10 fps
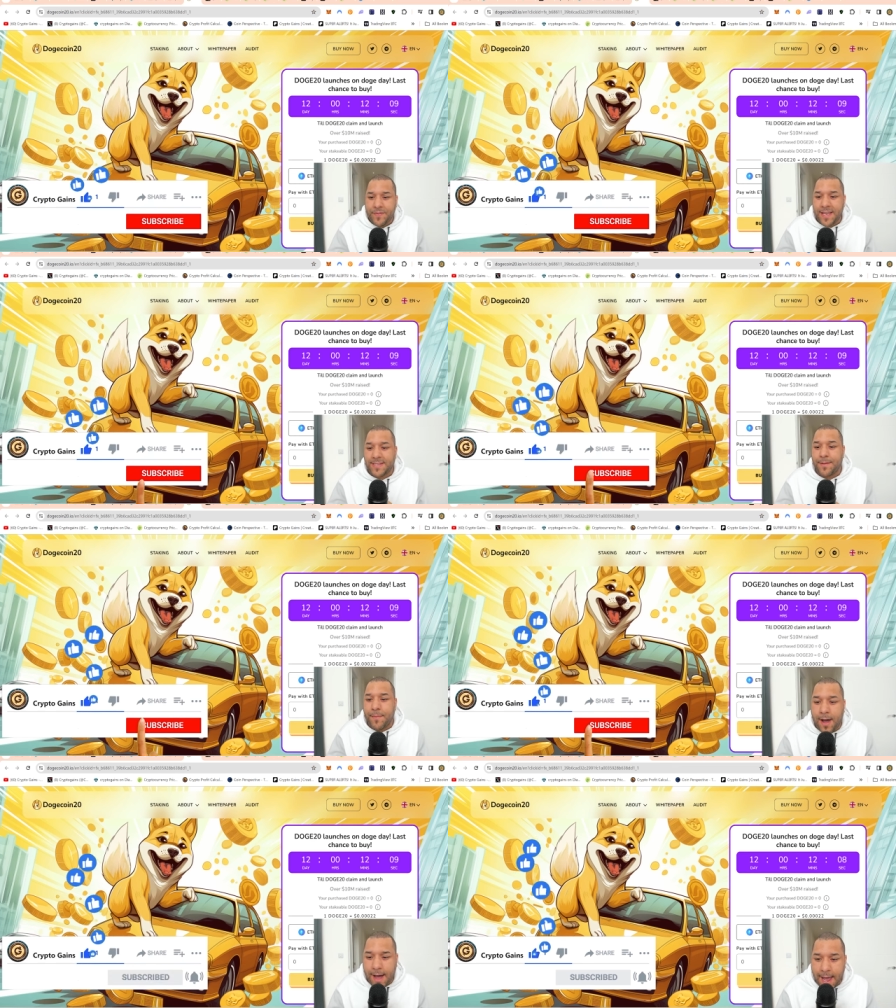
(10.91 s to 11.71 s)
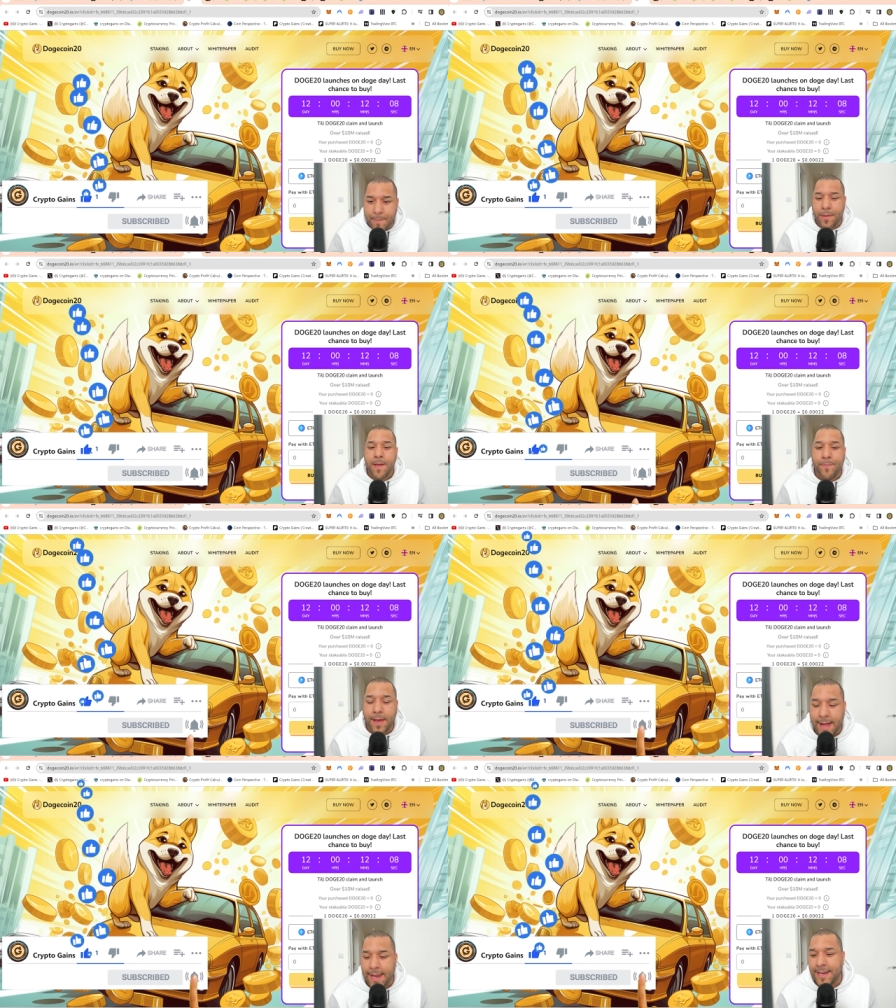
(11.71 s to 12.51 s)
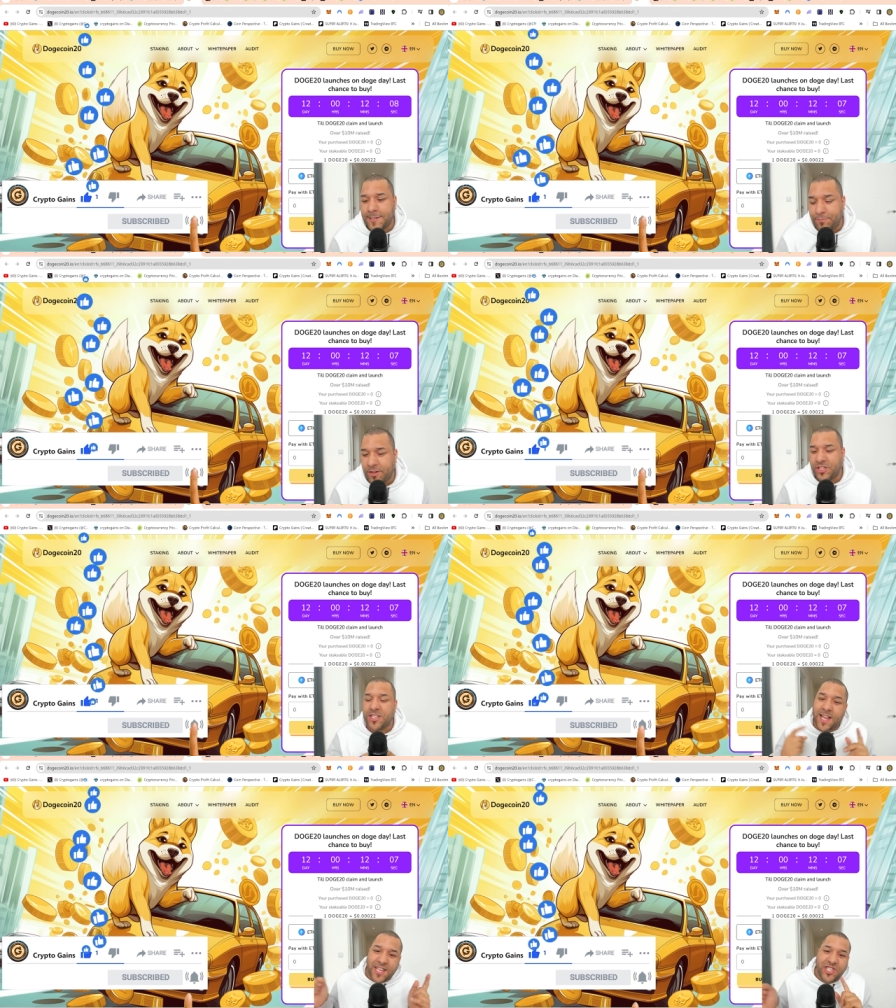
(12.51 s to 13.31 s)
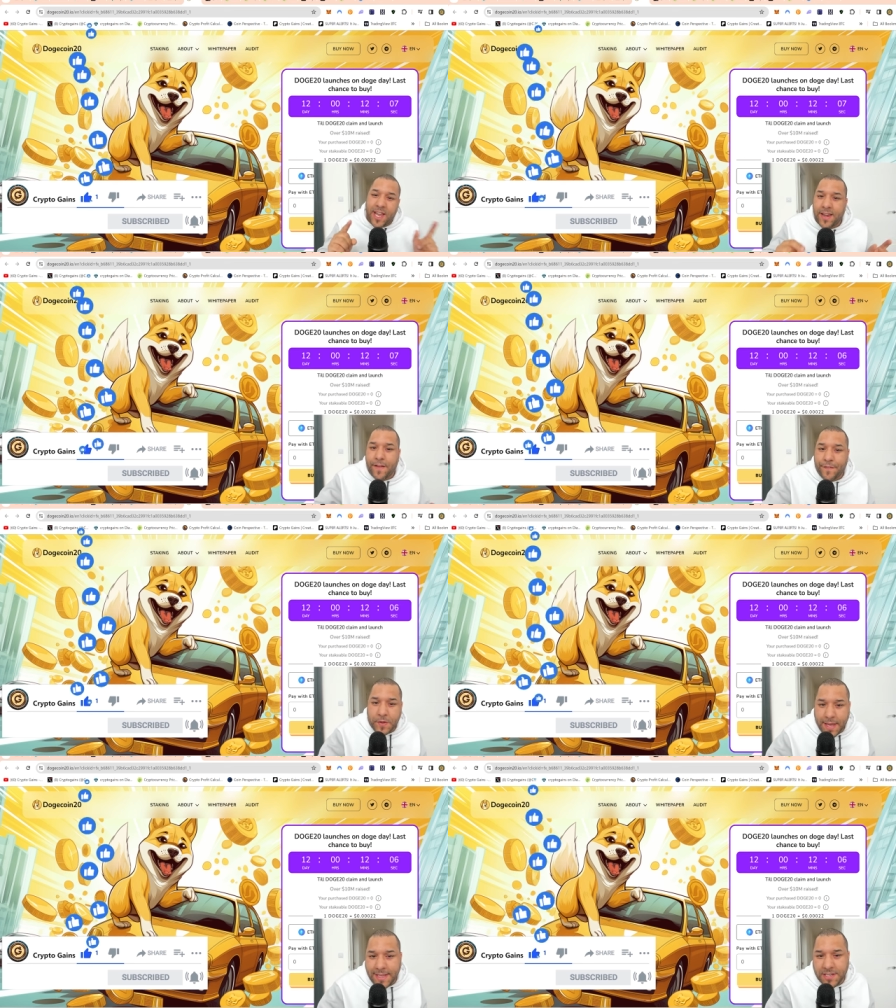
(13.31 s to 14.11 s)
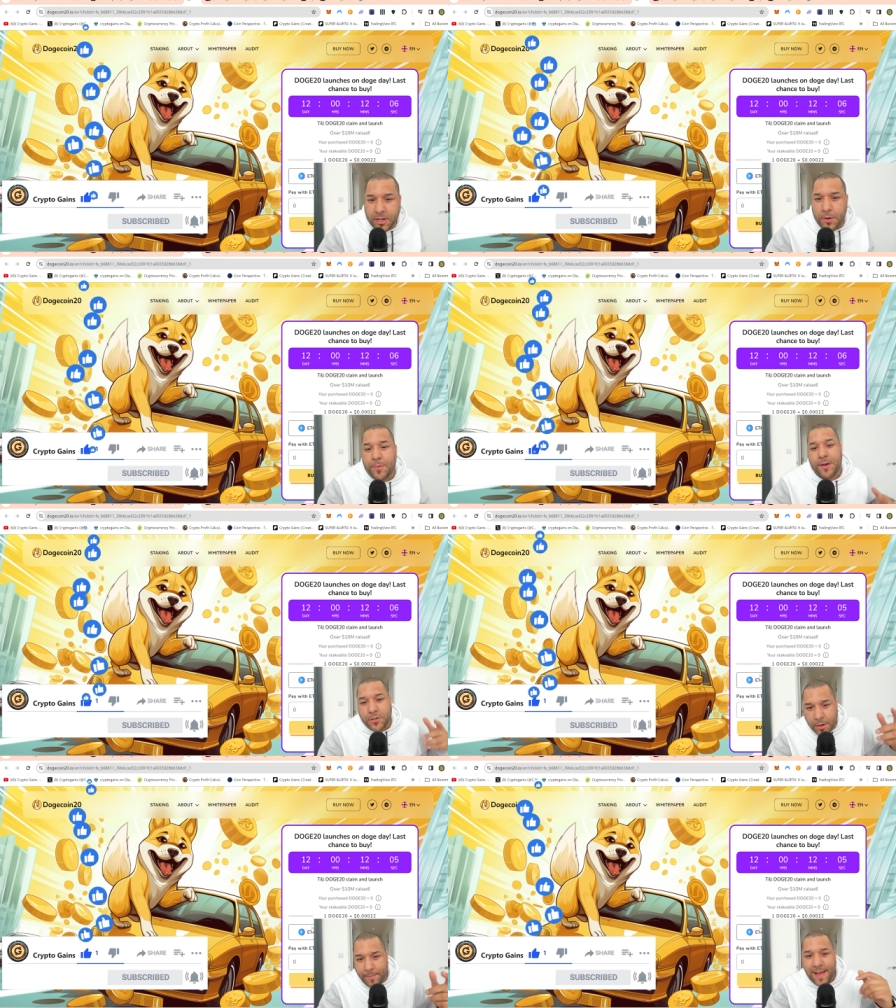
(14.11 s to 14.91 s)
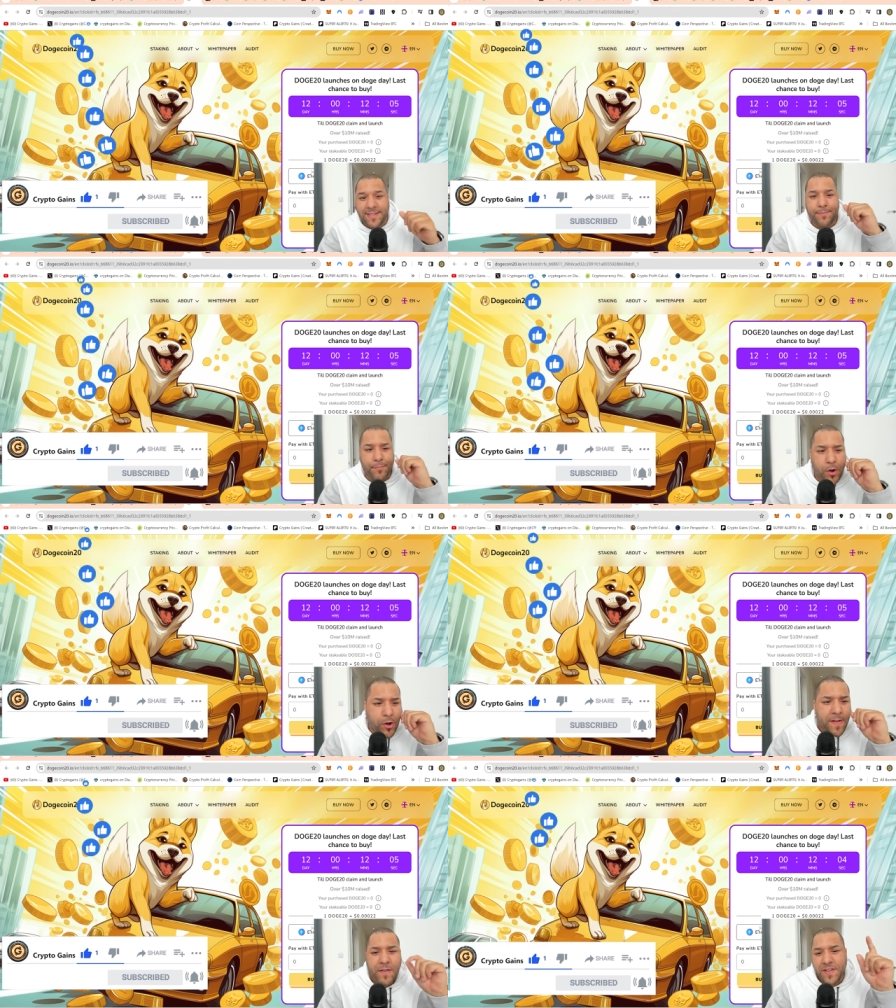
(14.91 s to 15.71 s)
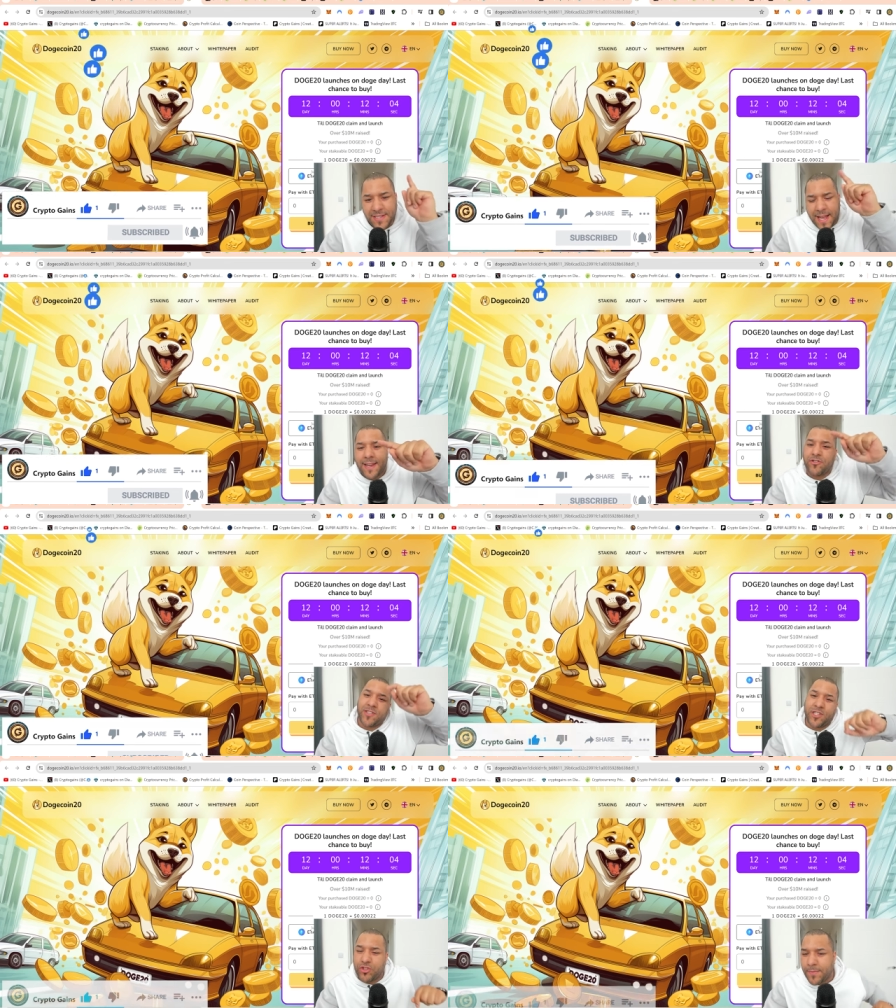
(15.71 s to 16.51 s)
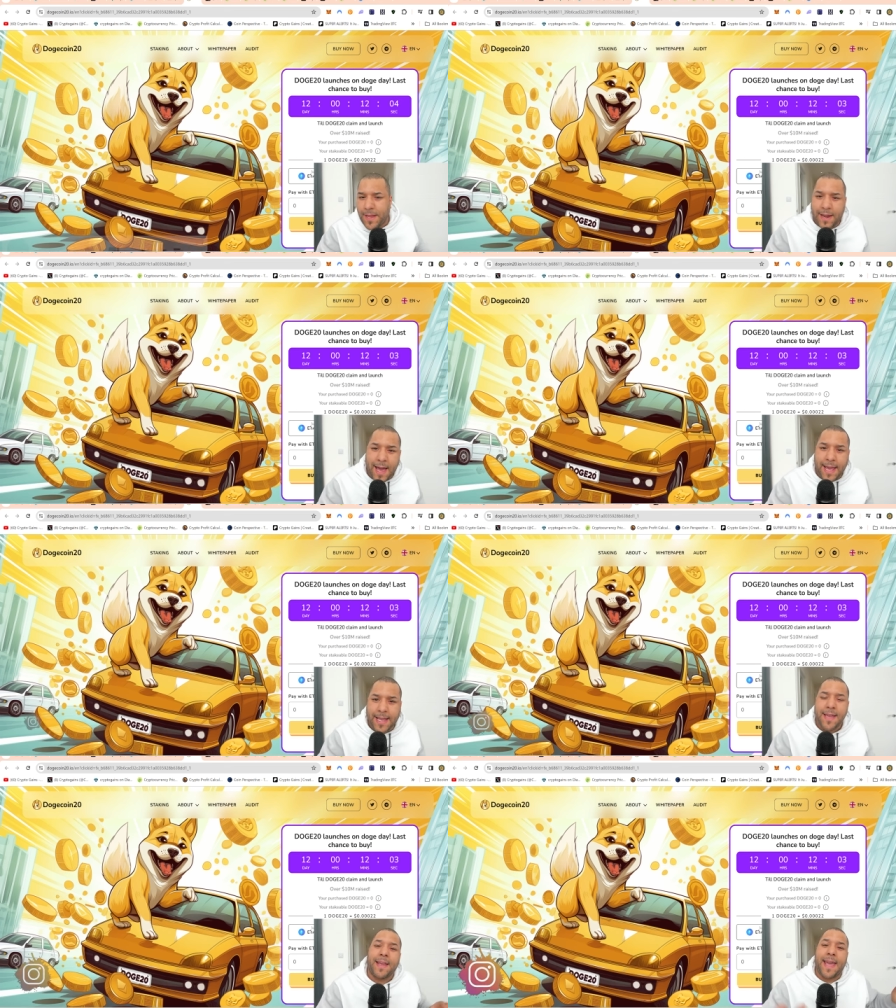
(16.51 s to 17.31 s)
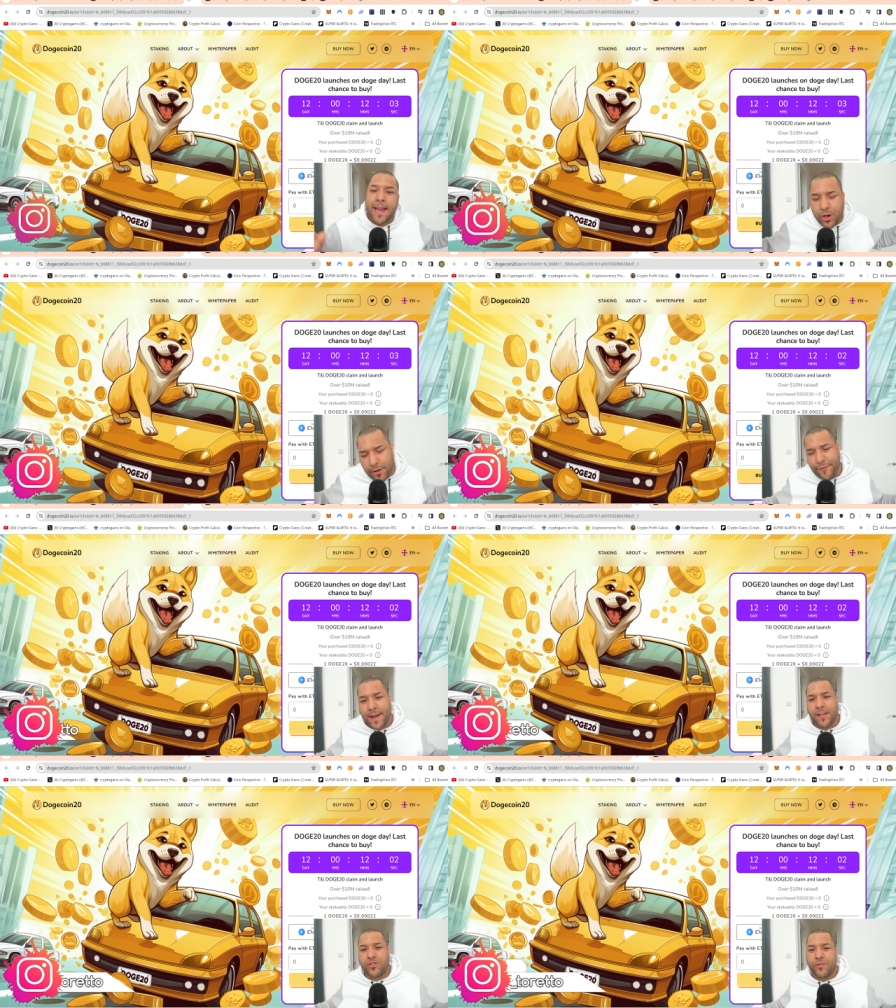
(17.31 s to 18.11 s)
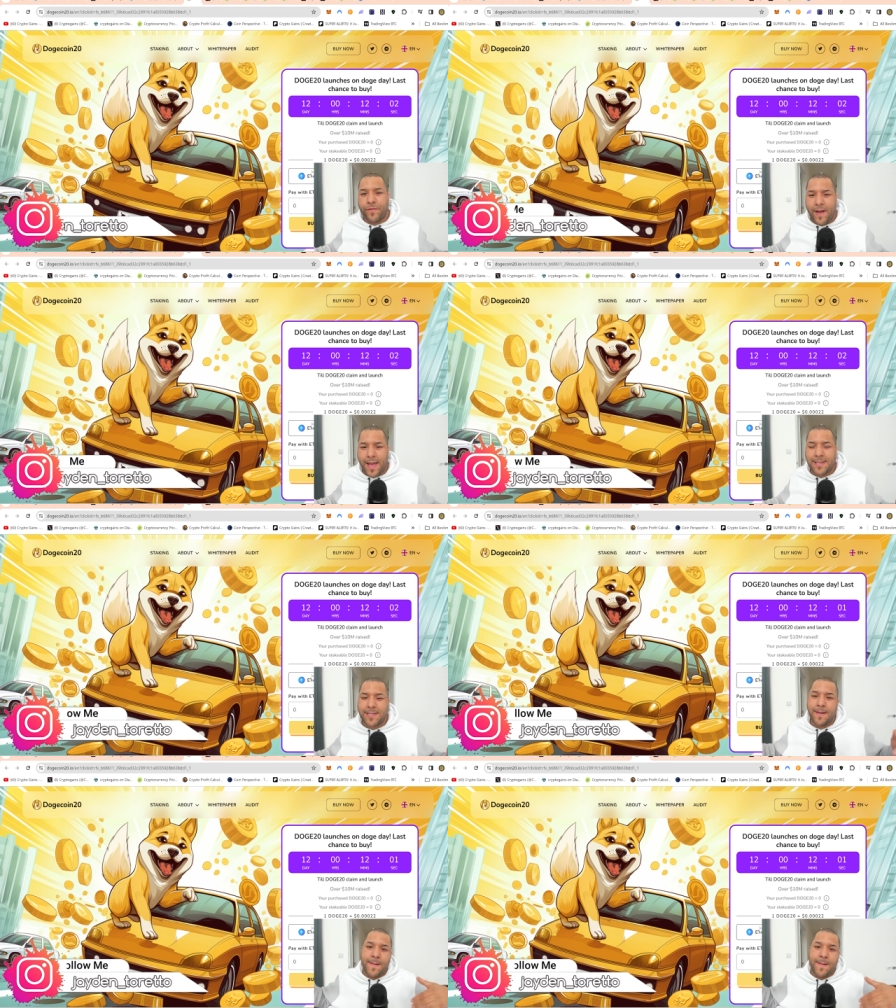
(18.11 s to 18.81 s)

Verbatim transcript: There's some hype behind this project. I shared it a few days ago. I want to talk about it some more. If it sounds interesting, drop that like. Again, not financial advice.